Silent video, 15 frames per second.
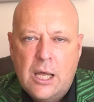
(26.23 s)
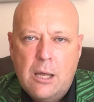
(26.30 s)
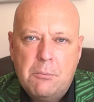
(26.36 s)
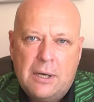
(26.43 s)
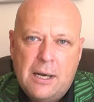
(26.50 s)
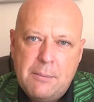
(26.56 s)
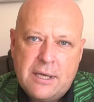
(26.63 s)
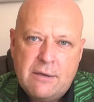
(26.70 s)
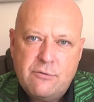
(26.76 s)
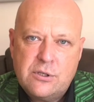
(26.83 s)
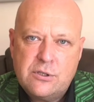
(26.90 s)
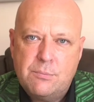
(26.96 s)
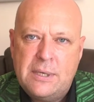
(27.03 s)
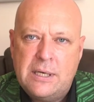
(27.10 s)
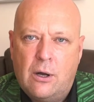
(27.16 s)
But let me give you
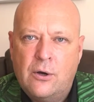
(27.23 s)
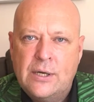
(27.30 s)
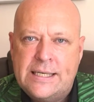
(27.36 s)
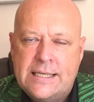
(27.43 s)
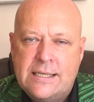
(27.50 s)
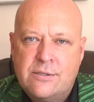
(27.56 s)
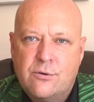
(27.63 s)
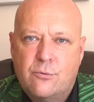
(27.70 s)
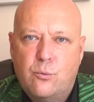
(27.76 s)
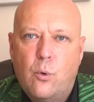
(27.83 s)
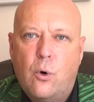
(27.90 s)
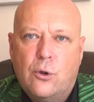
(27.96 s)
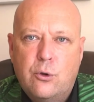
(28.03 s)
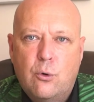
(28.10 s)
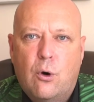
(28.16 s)
some ideas of
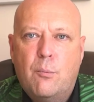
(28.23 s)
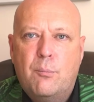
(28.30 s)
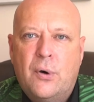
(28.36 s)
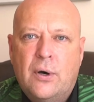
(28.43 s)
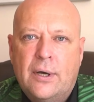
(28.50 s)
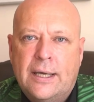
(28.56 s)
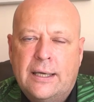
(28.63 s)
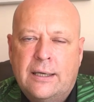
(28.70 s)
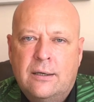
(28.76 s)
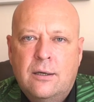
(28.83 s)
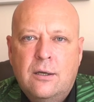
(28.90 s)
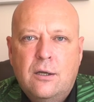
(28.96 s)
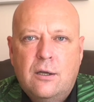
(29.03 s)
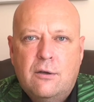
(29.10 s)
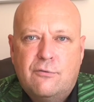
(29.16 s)
what you are buying
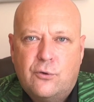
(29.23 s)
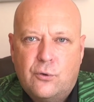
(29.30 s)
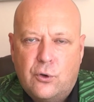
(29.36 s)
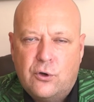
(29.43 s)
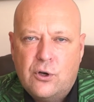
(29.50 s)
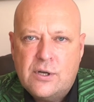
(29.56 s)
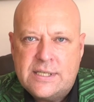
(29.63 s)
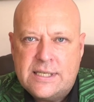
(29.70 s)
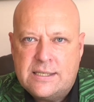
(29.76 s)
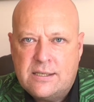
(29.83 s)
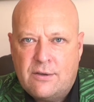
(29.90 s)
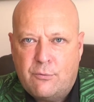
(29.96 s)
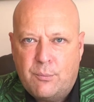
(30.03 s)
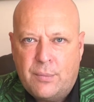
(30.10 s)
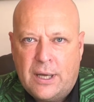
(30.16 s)
for your
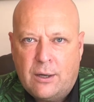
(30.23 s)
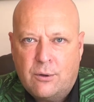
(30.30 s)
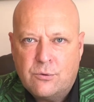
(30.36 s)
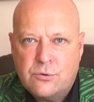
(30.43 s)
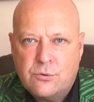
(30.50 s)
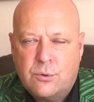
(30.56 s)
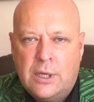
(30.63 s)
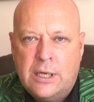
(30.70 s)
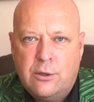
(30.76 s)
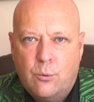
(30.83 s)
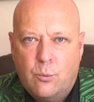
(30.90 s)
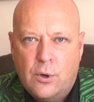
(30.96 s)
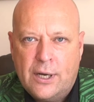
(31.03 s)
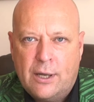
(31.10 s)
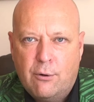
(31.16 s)
£97 in your
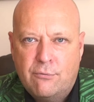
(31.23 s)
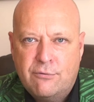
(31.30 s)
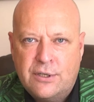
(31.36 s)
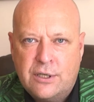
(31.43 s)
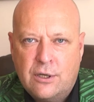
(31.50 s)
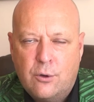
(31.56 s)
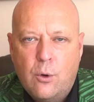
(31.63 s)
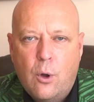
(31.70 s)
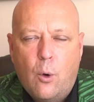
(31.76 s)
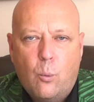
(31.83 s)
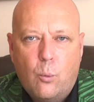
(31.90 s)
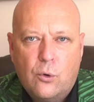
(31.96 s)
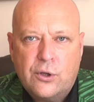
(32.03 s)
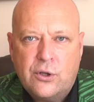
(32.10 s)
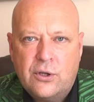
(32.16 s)
1 hour video.
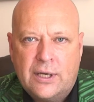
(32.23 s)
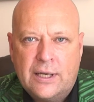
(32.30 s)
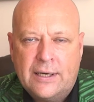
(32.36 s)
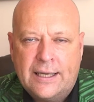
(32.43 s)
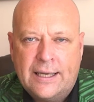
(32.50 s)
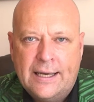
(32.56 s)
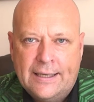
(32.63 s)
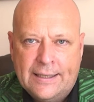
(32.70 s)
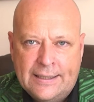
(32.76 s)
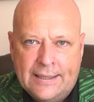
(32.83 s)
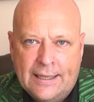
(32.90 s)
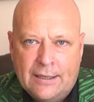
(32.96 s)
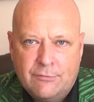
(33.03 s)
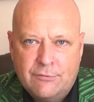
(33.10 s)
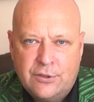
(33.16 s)
What are you going to get in
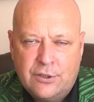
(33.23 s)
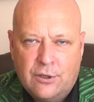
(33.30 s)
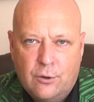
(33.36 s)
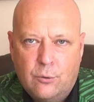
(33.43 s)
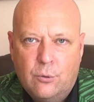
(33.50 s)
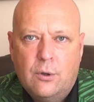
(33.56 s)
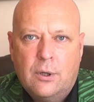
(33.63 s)
that video?